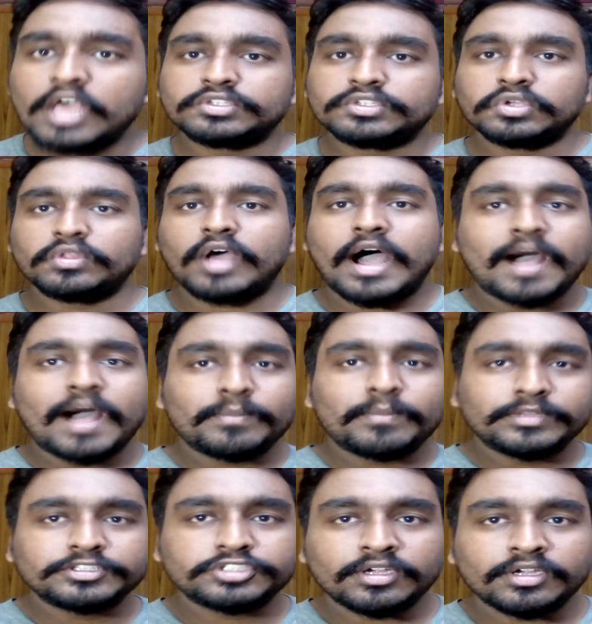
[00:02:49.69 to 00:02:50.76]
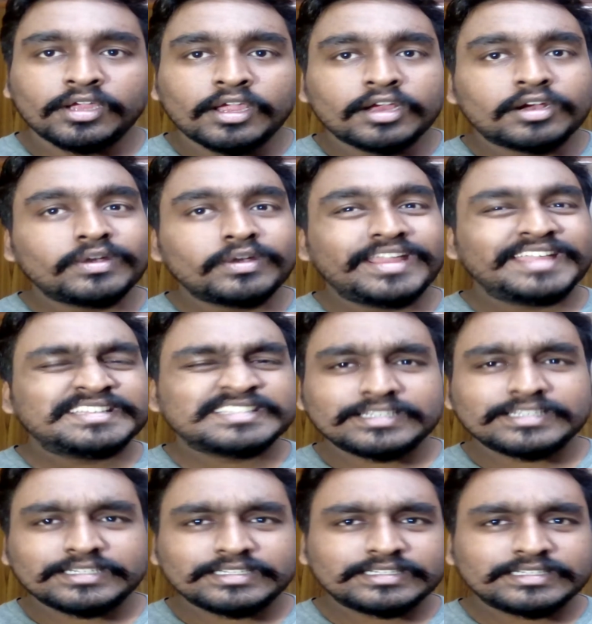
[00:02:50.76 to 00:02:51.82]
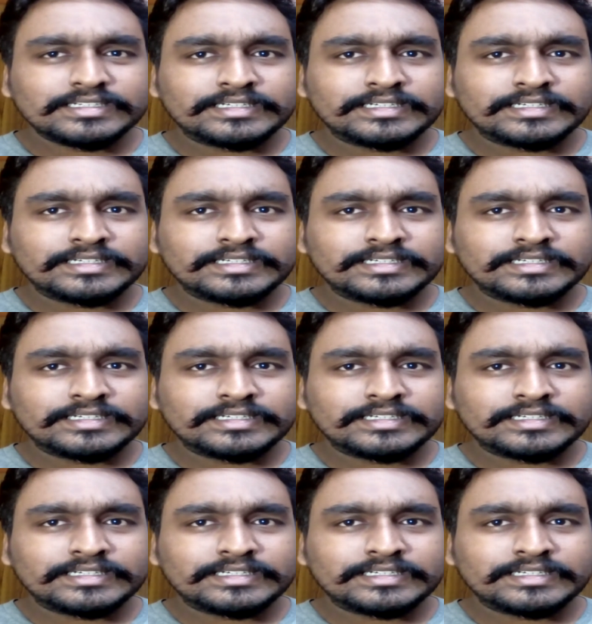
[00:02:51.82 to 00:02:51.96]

So the Harbinger created,